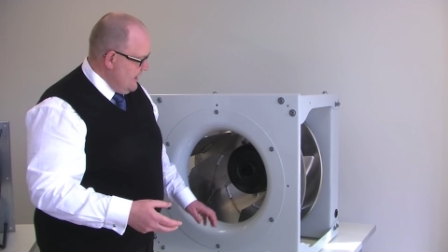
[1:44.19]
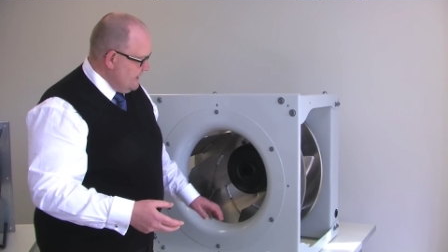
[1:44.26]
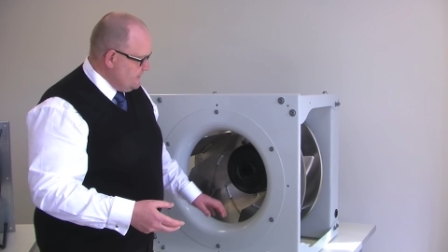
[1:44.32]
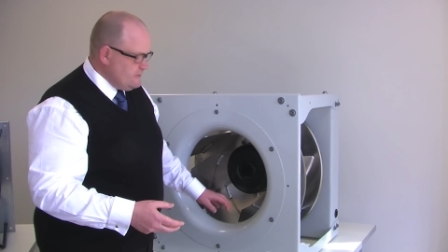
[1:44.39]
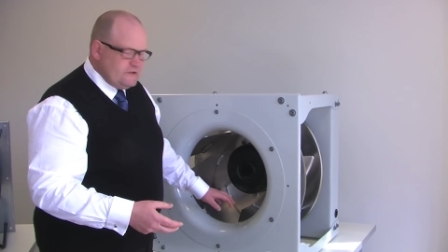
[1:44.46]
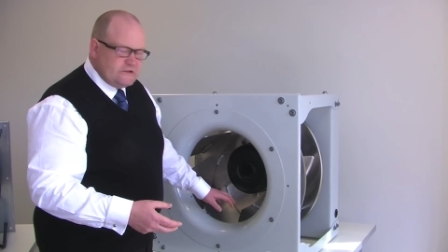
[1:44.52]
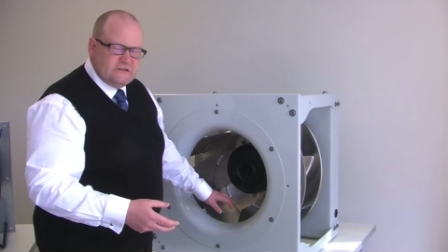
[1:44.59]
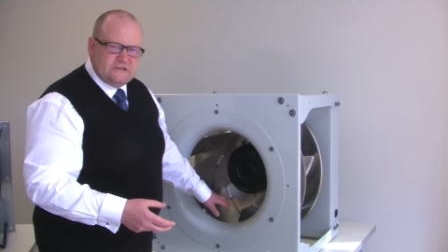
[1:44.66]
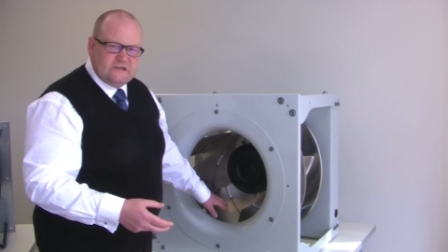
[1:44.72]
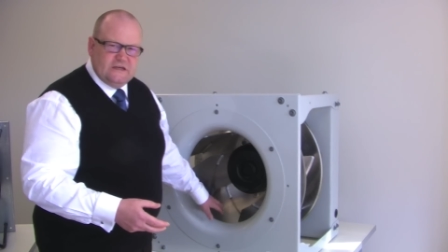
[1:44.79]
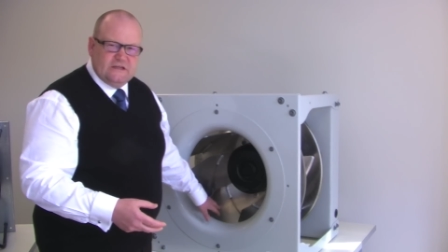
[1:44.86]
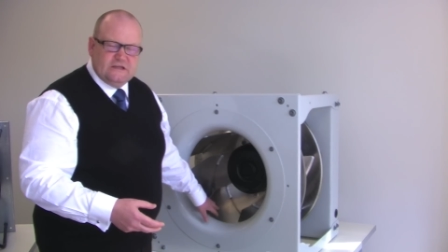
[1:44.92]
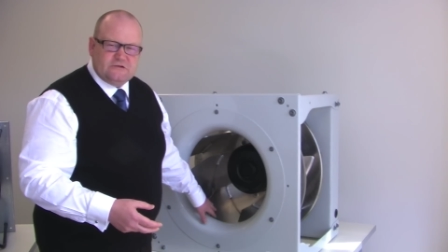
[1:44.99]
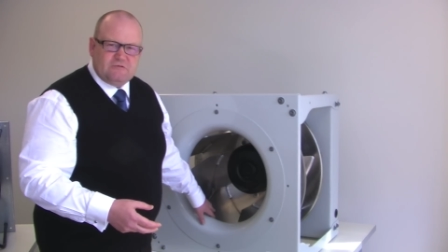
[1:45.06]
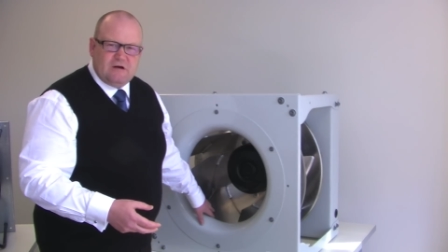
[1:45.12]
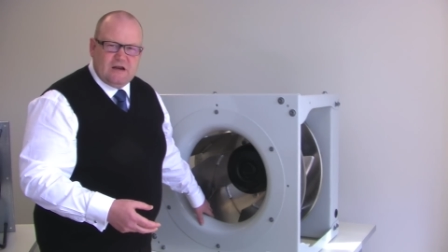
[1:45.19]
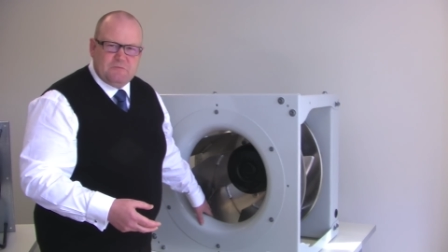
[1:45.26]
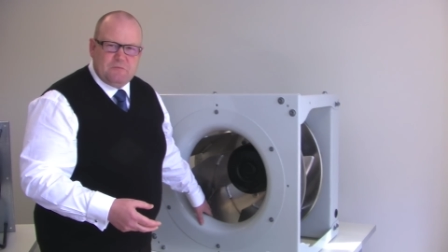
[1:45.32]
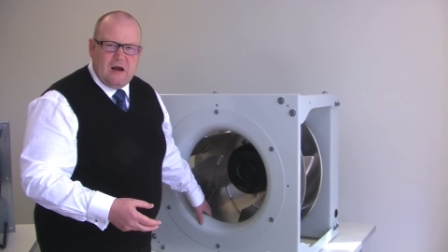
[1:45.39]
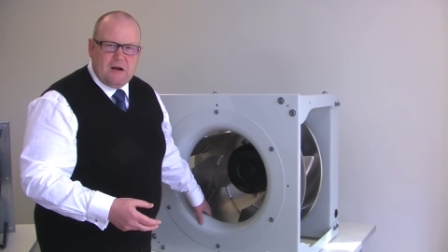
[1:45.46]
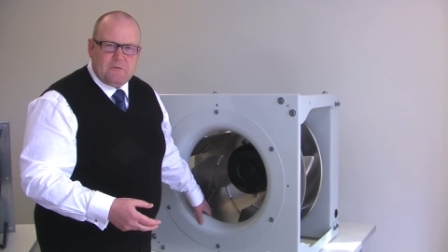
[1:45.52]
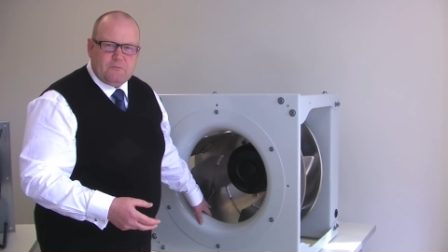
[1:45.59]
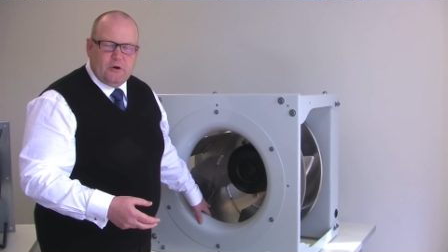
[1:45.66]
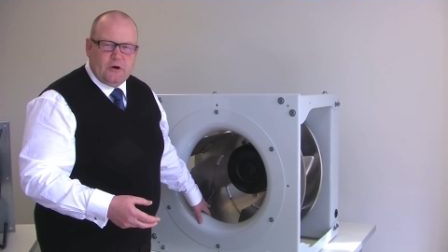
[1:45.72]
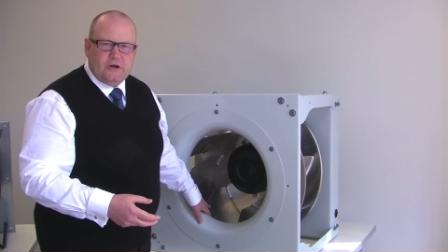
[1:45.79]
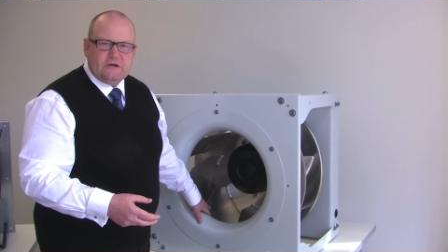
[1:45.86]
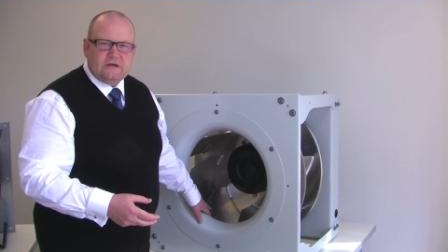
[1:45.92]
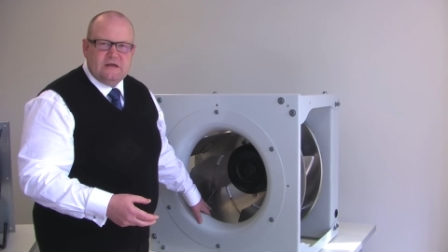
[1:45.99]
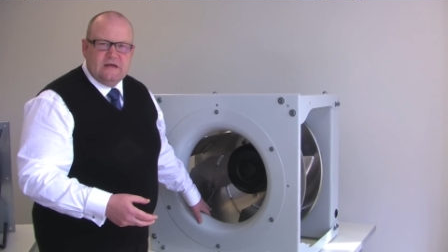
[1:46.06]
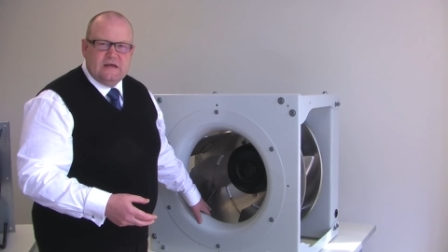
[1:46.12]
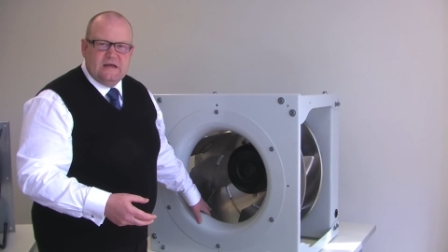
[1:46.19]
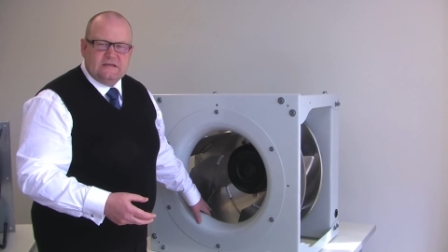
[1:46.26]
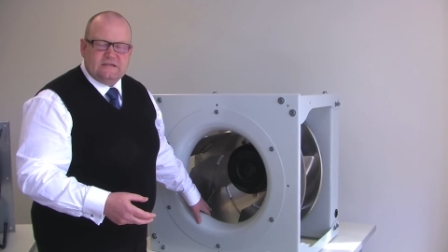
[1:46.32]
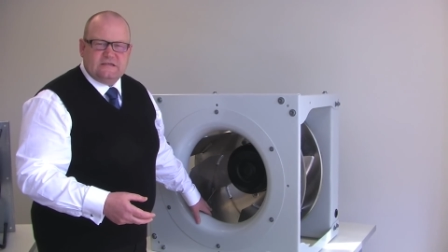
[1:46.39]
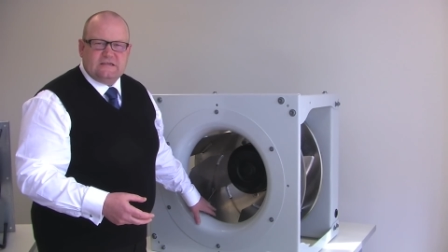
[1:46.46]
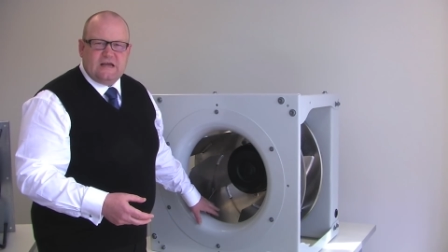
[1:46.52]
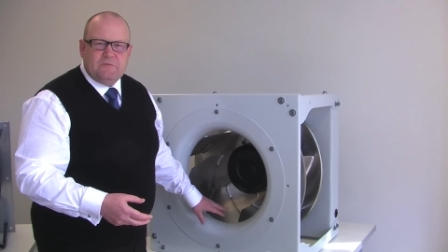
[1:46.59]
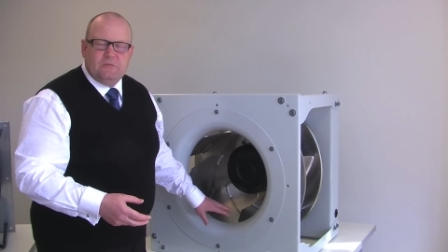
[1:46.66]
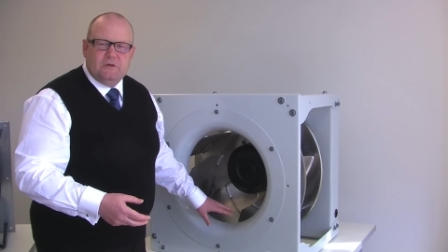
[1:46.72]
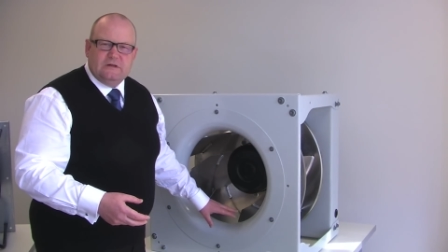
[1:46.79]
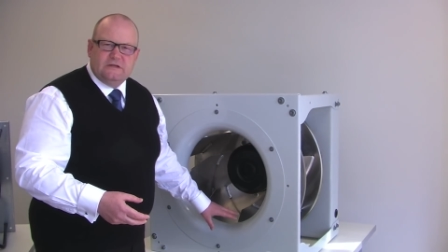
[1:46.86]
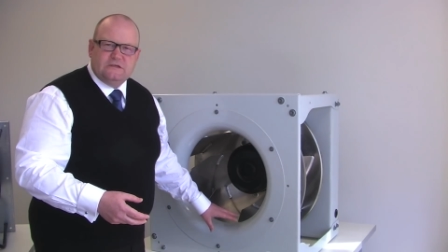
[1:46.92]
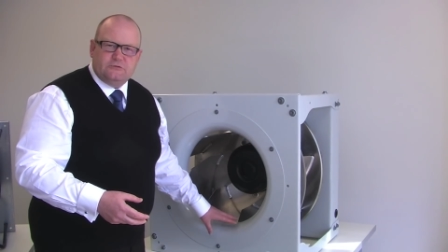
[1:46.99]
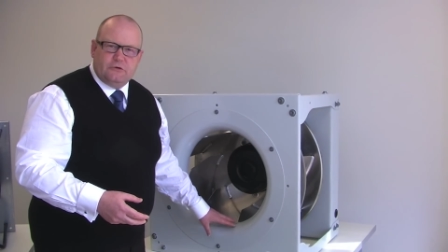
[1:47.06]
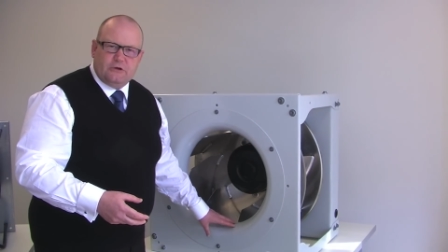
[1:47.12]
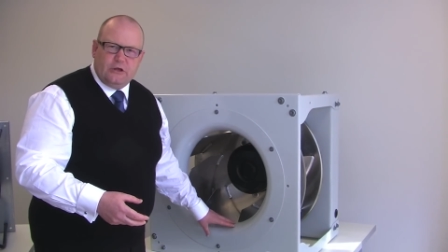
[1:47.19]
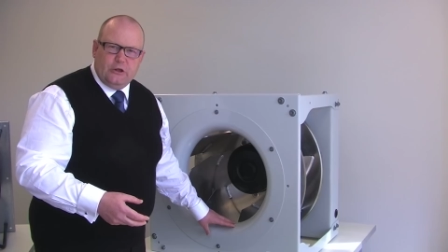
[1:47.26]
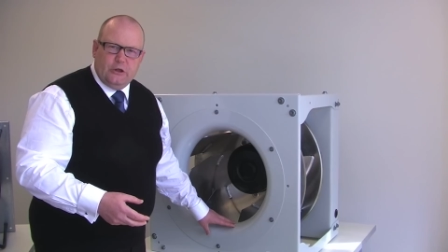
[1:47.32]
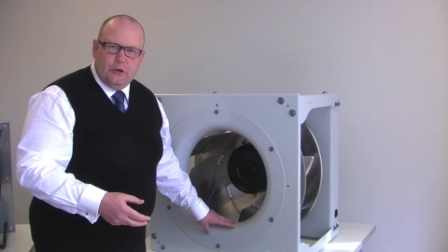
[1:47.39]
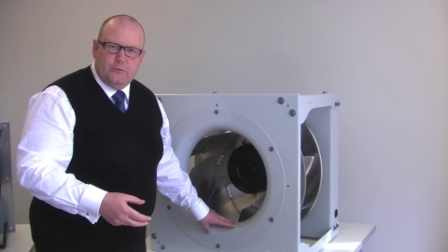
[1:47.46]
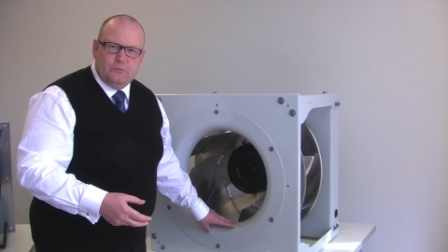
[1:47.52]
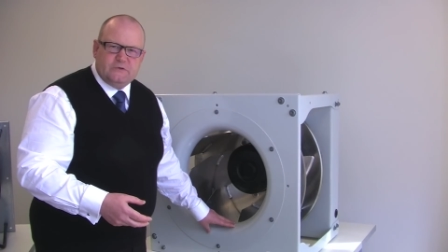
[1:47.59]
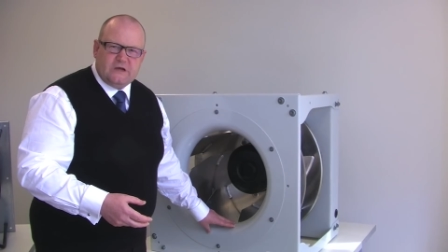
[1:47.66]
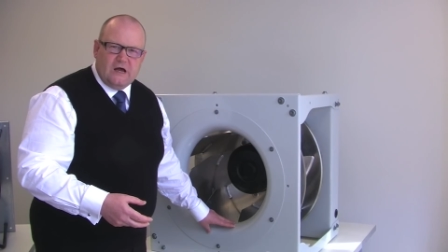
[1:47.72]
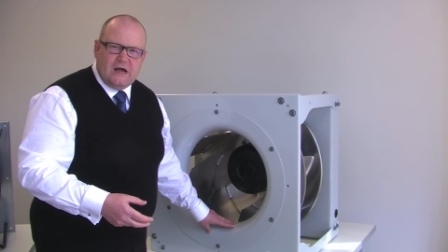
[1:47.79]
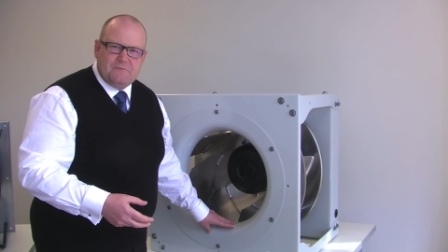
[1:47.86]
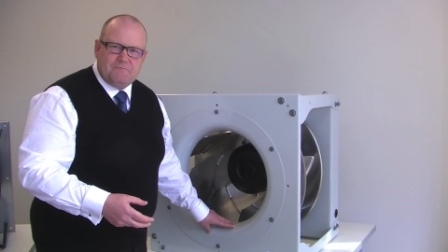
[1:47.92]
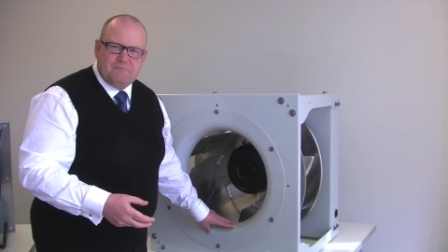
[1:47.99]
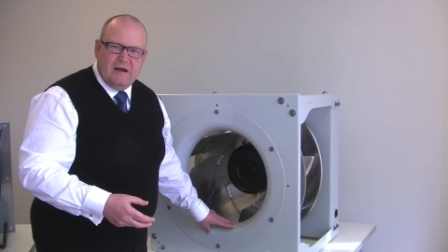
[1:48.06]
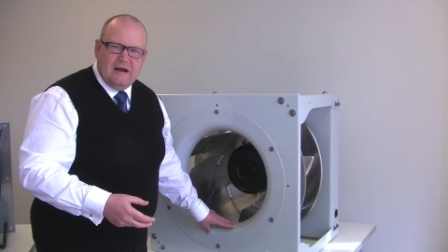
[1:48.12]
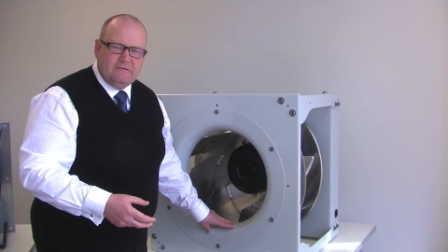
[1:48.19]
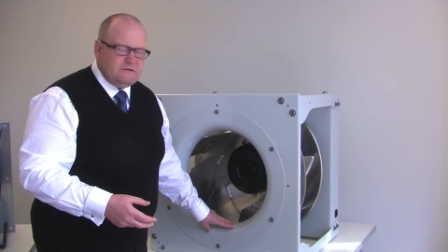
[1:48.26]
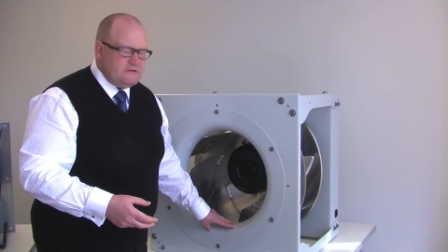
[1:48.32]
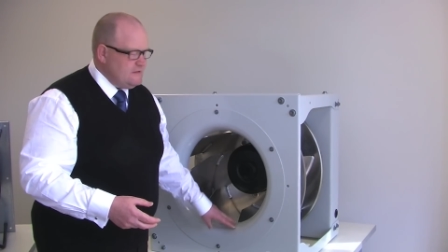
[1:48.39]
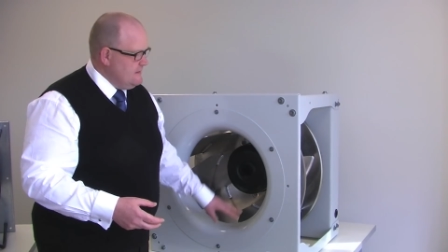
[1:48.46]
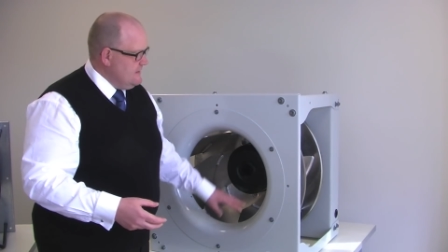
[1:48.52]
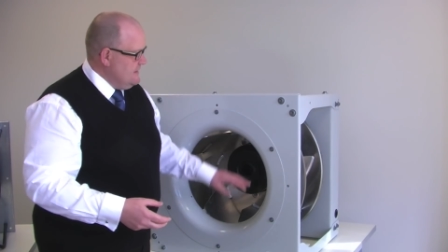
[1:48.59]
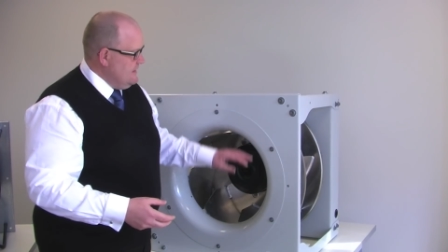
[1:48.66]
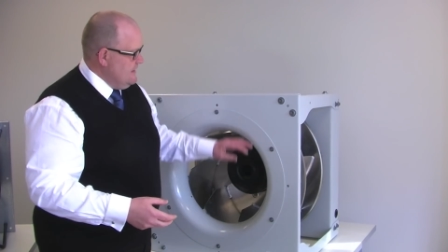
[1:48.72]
As you can see, this RadiPac product is assembled into a cube type mount.